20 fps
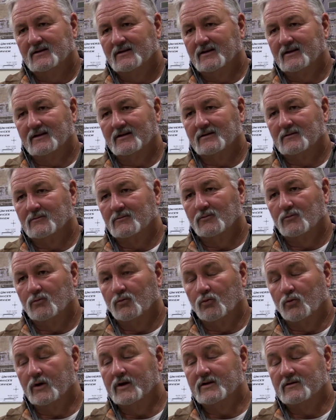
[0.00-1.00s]
And
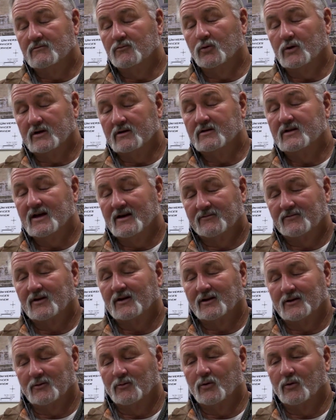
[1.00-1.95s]
we definitely